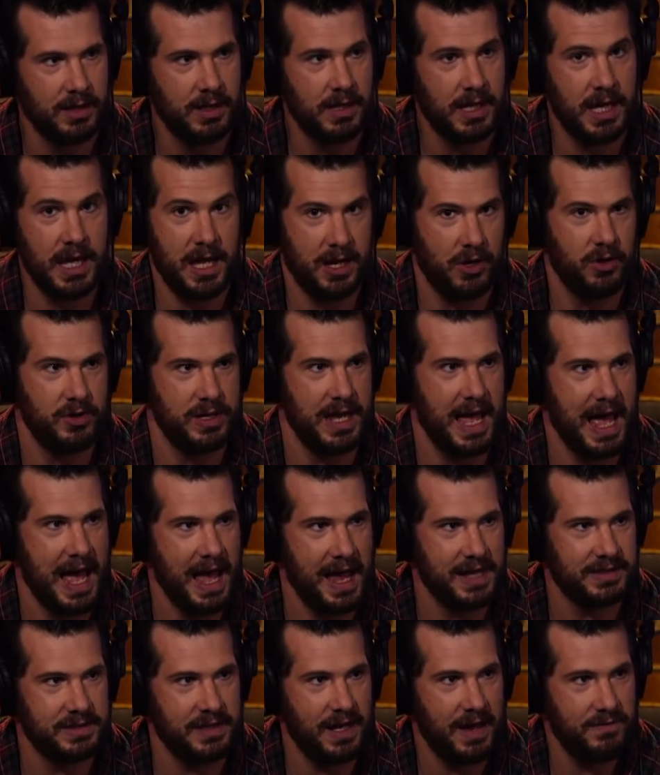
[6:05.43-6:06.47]
They go, yeah.
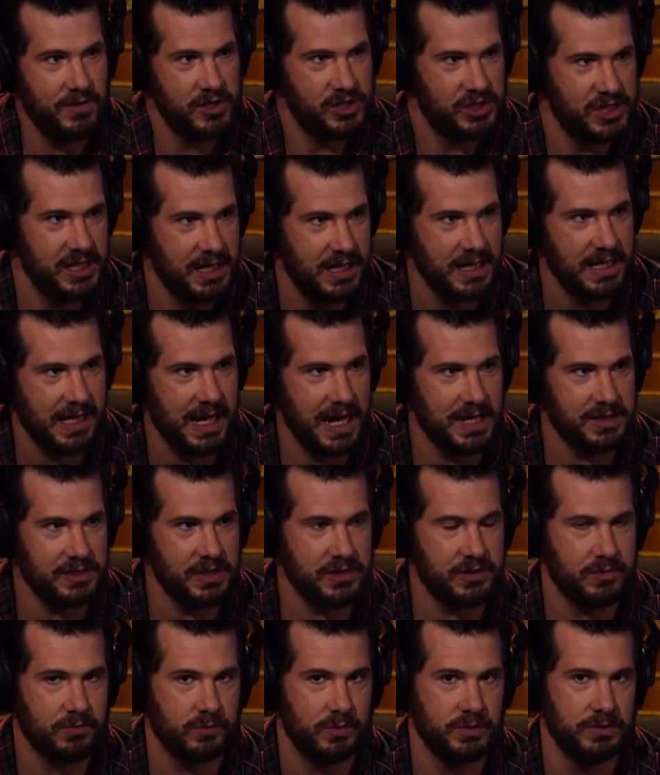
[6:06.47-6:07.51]
I said, have you seen any
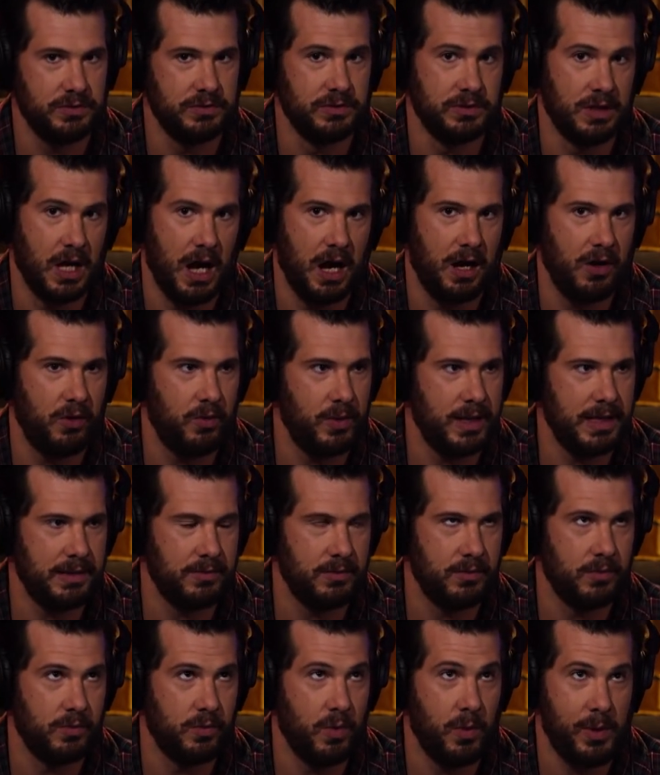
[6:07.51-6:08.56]
cases? Well, no, we,
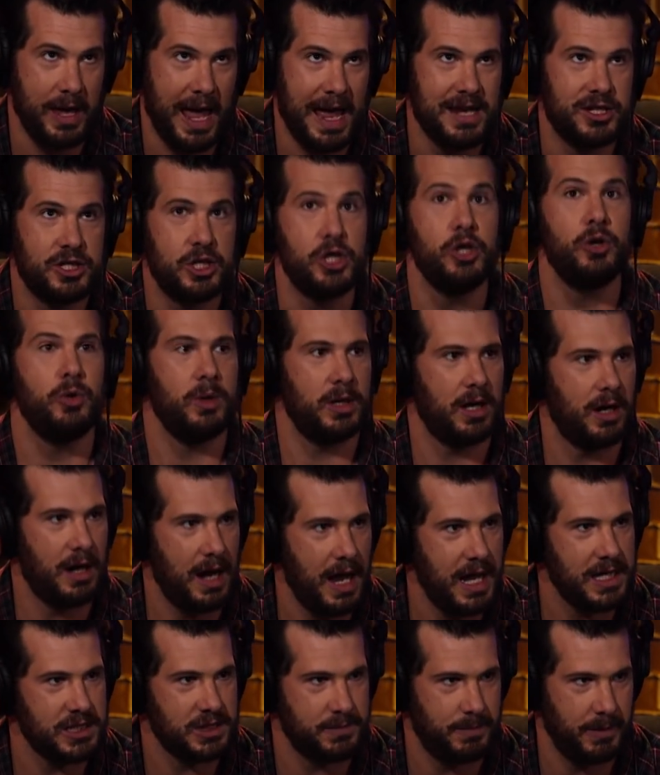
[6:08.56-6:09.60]
well, we had two in our
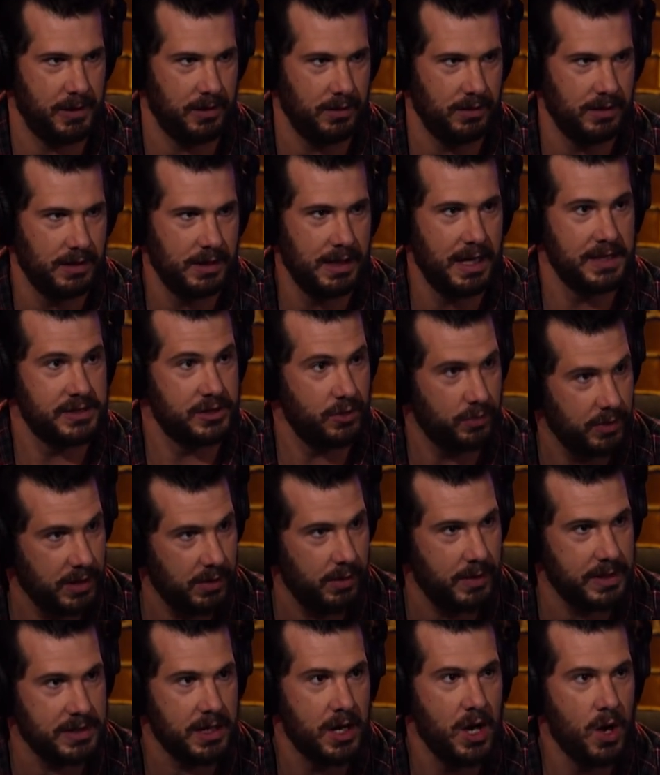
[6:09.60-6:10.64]
hospital. I said, really?
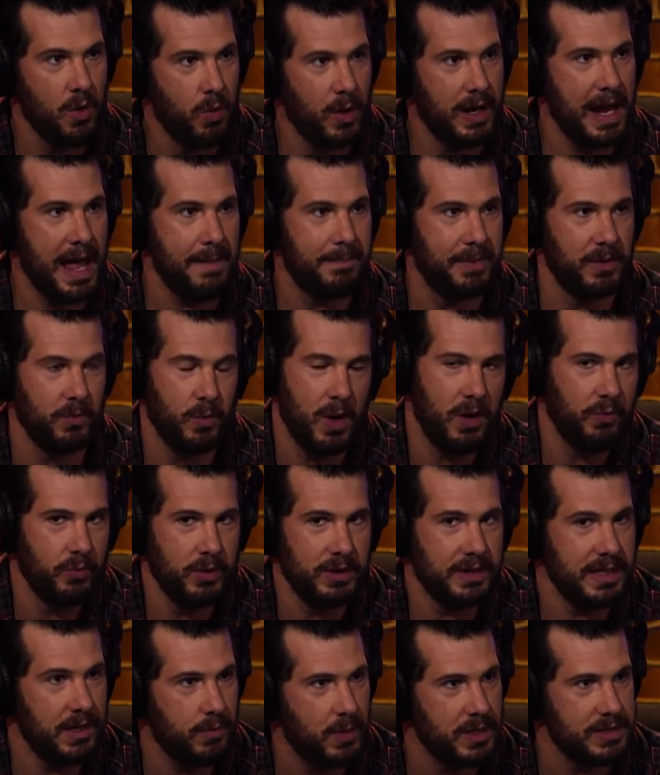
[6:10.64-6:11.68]
yeah, what, right. what happened? Well,
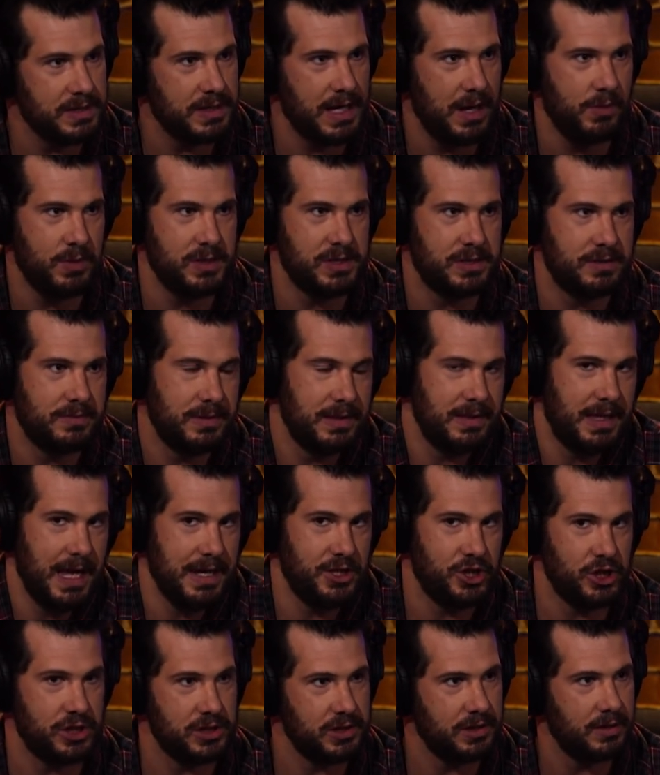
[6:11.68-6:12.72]
really, it wasn't, it was, they
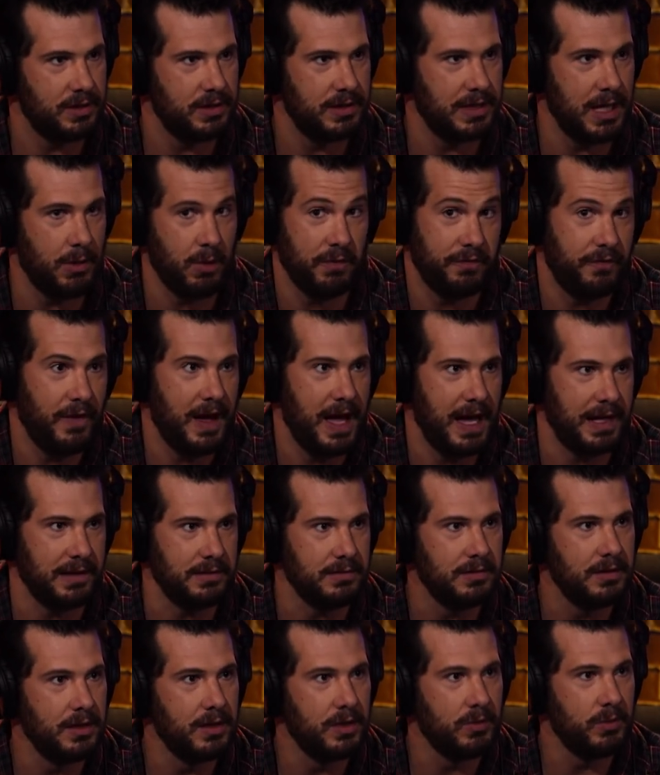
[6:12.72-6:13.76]
just, they were fine.
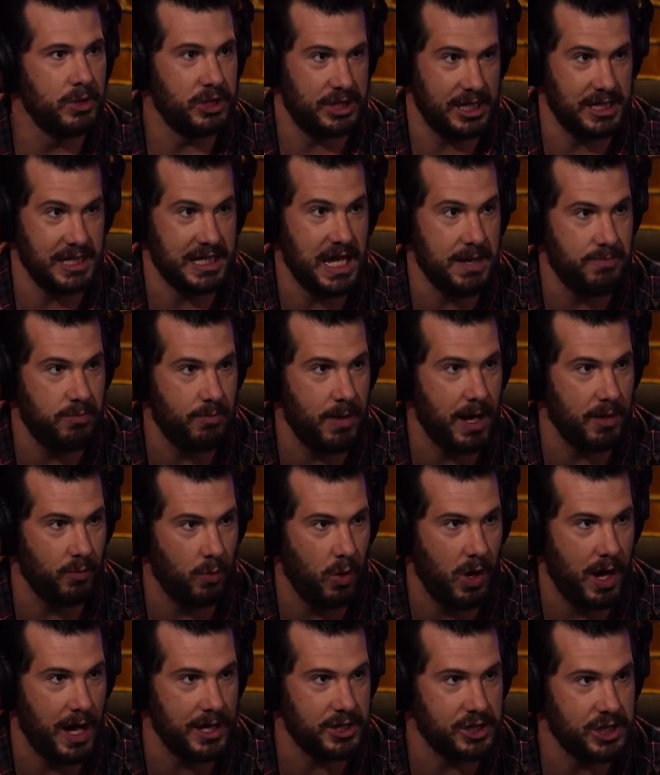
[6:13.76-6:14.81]
We just had to keep them on
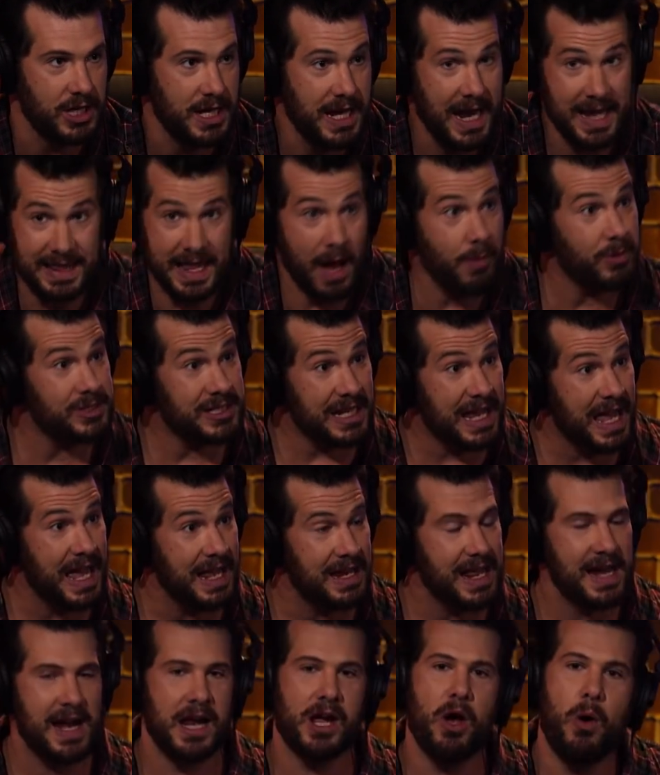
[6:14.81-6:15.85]
watch. It, yeah. And that was it.
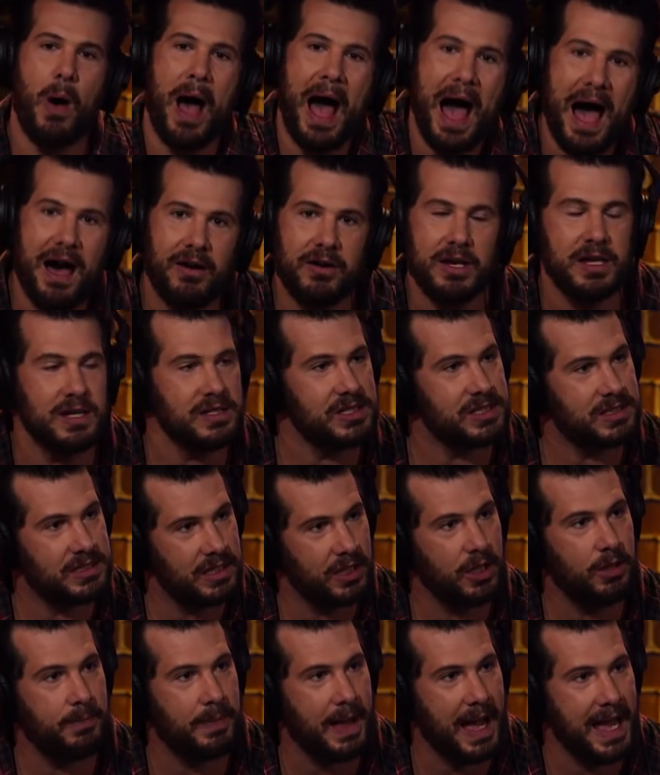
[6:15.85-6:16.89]
And I yeah. go, how do you
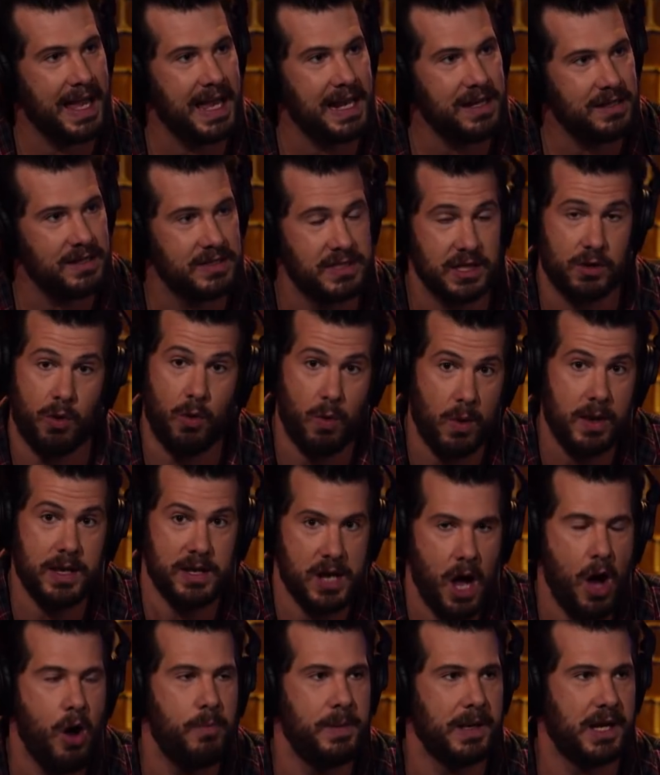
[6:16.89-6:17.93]
still buy into this? They go, well, oh, we
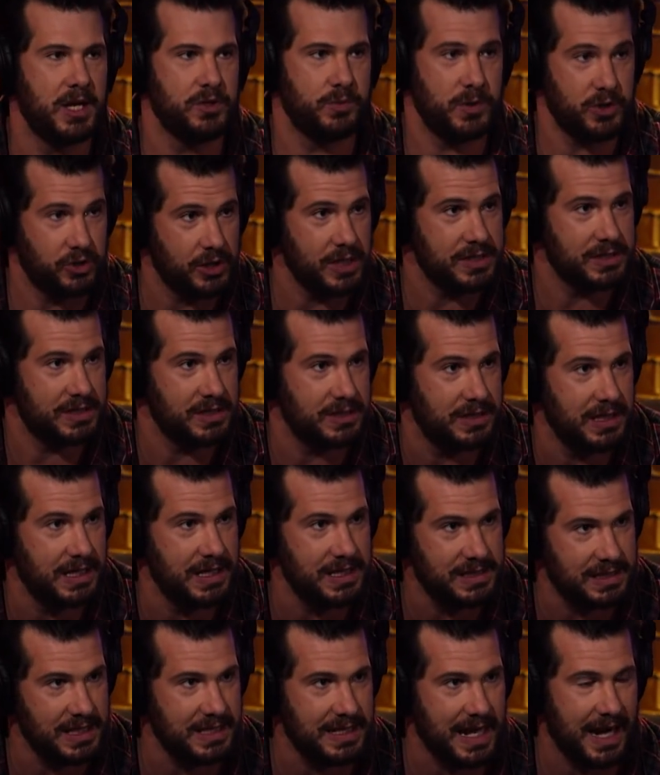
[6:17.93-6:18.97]
know because we trust the
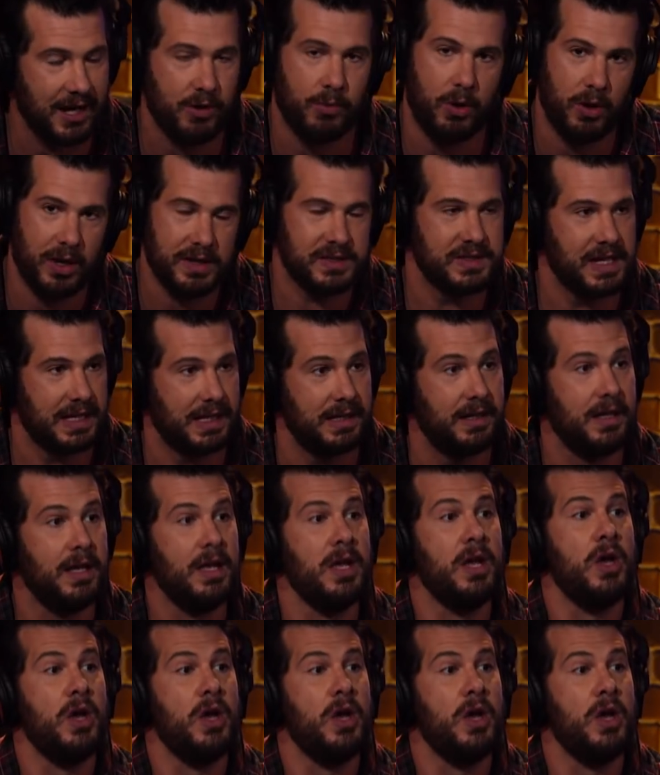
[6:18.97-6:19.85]
CDC. And I go, well, hold on a second.